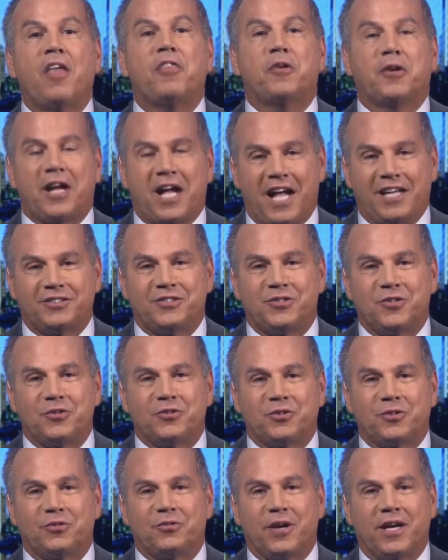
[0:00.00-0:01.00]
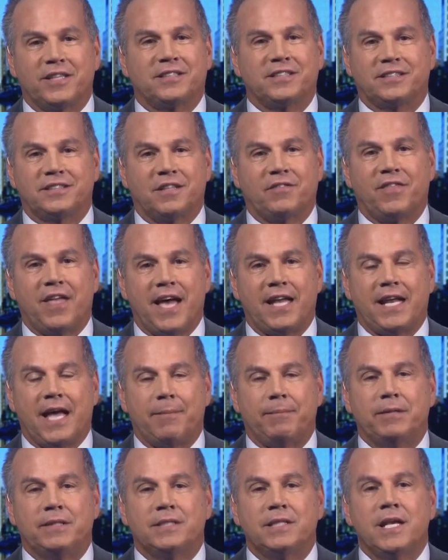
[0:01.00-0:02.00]
constitutional crisis if that
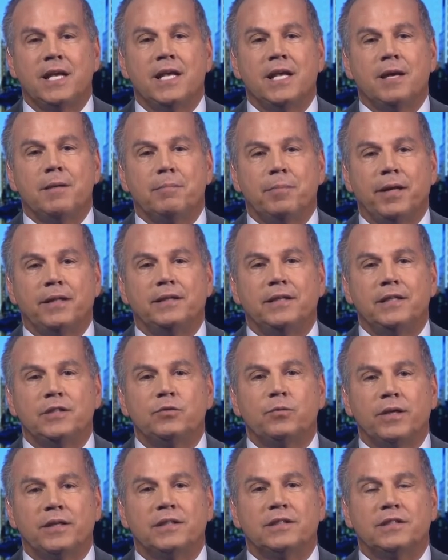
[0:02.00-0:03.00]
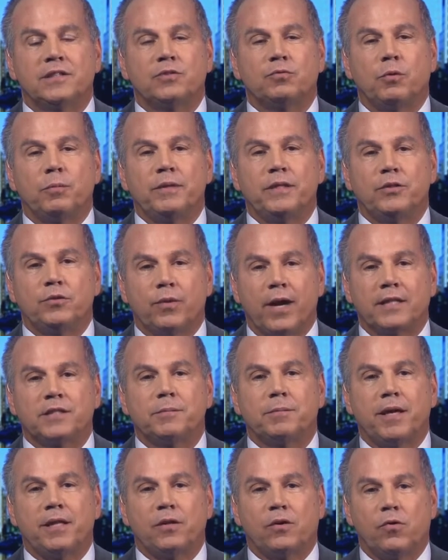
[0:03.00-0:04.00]
happens. But these witnesses will be directed
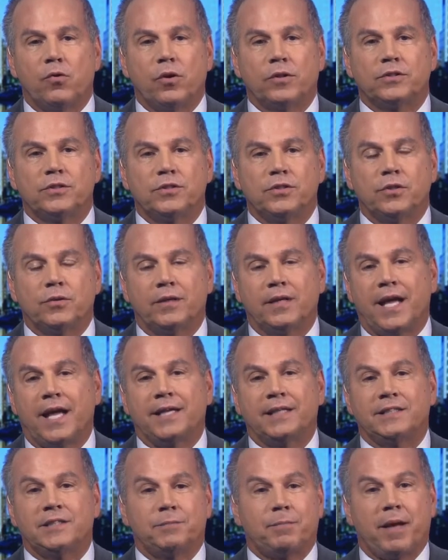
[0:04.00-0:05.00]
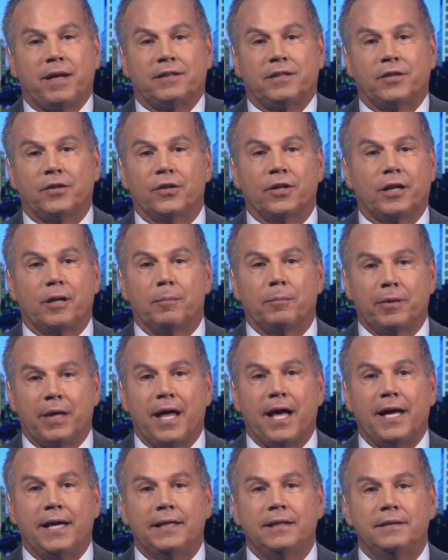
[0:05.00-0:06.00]
by the court to do it, and I expect they're going to
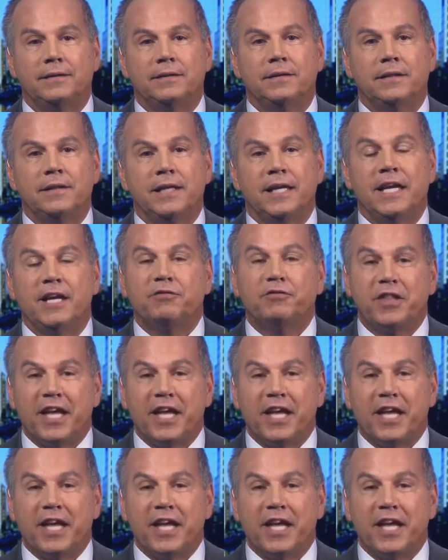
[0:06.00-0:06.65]
comply. If they